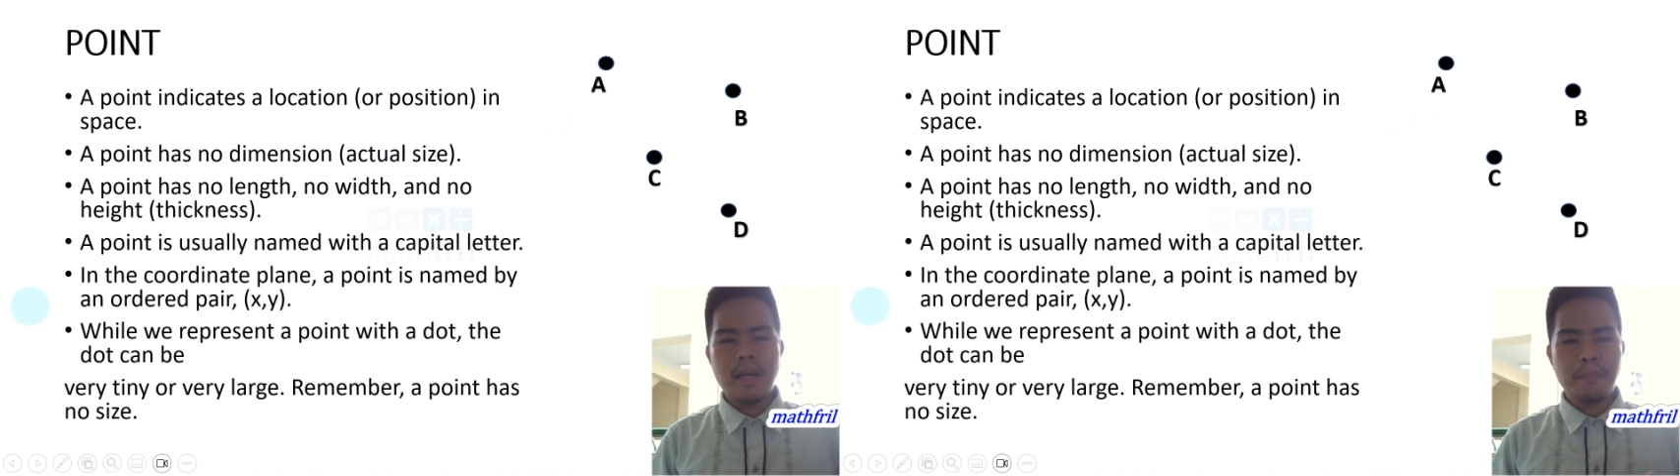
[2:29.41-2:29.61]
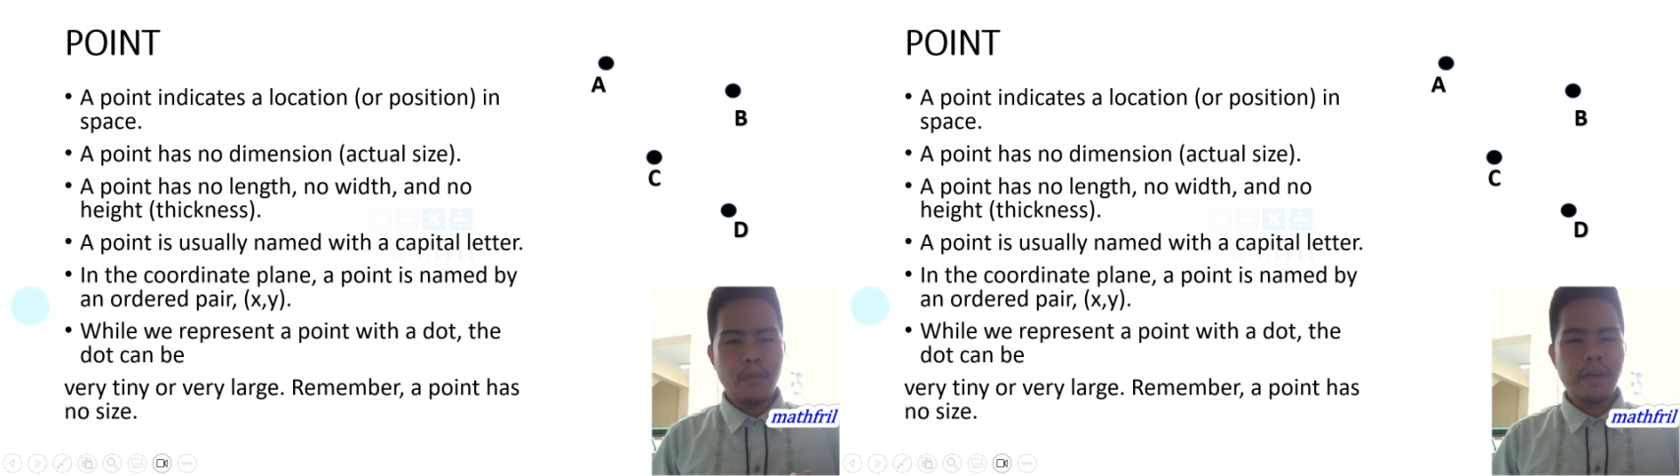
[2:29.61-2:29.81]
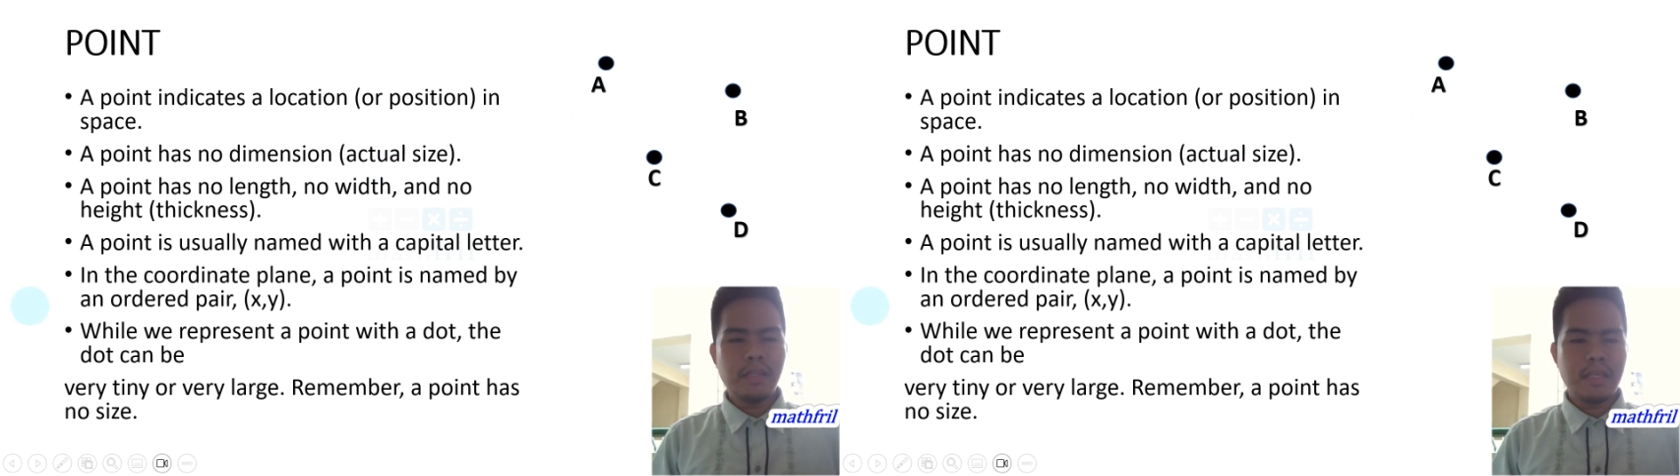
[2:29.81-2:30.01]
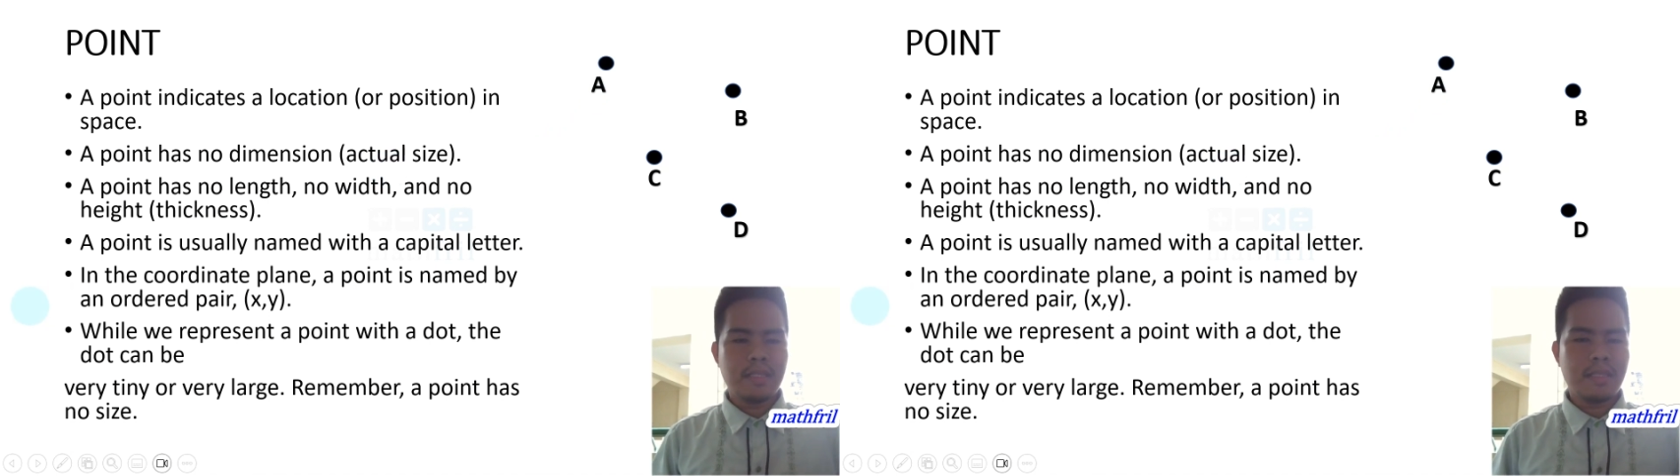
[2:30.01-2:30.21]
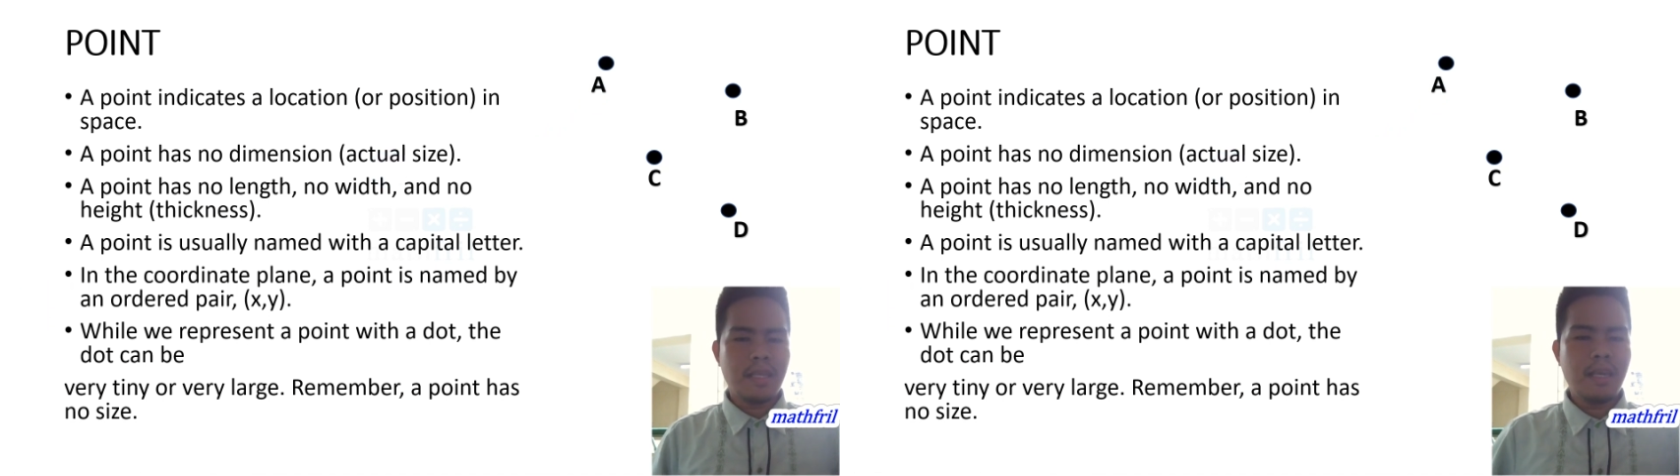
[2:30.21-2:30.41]
a point
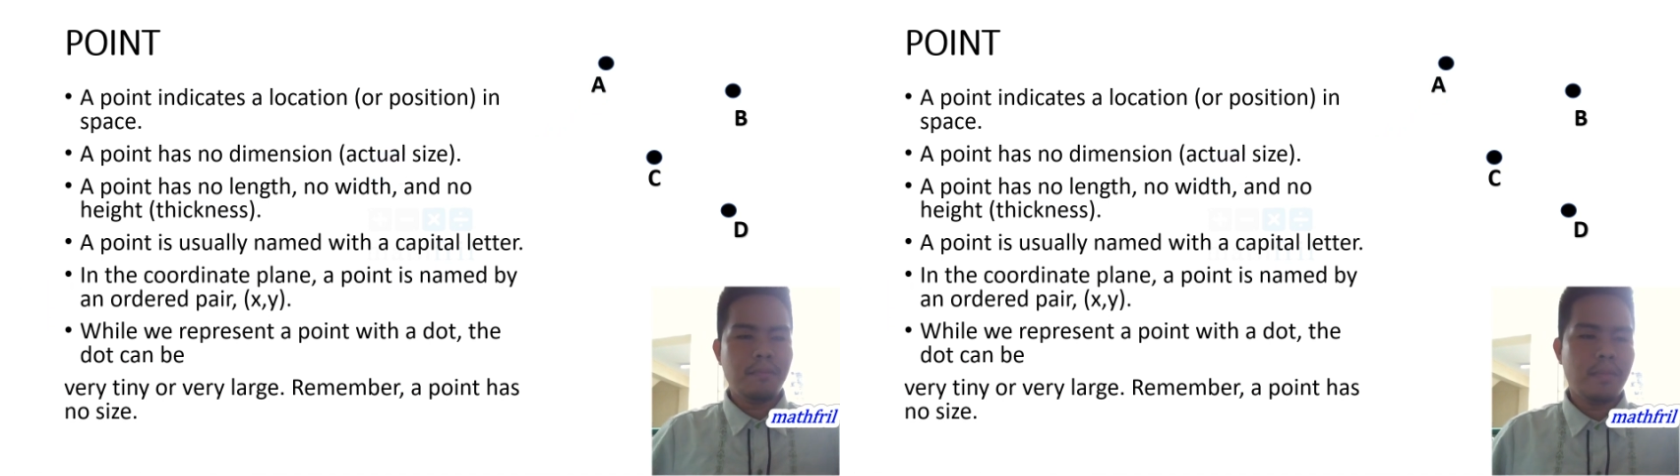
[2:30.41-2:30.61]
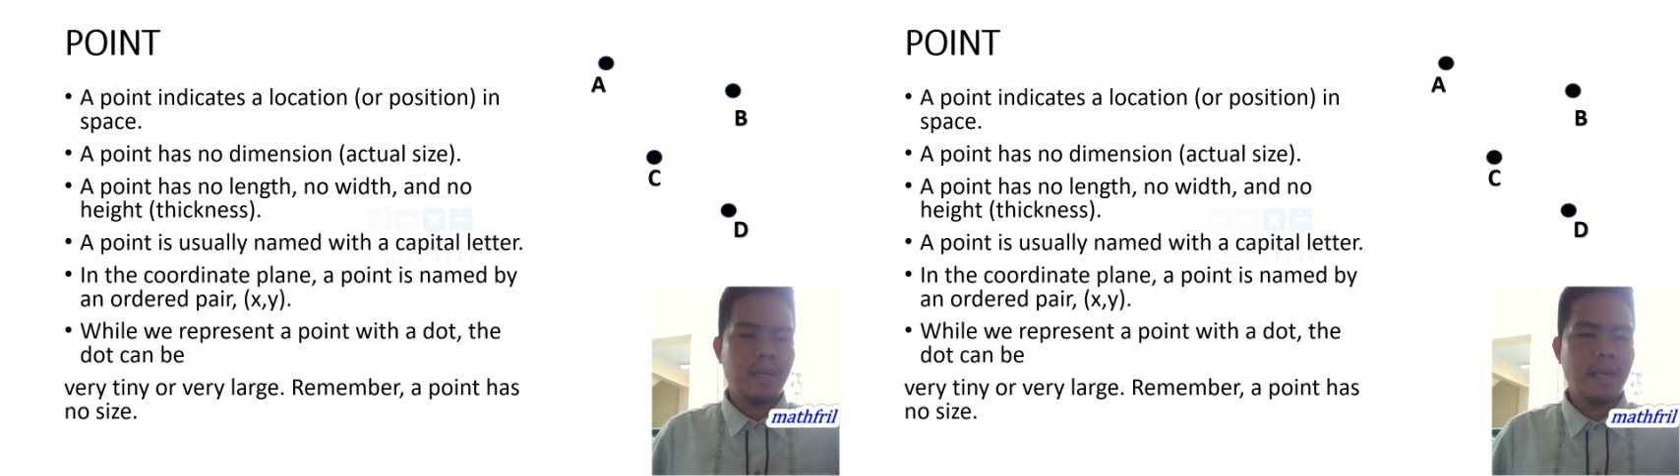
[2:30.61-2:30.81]
is named by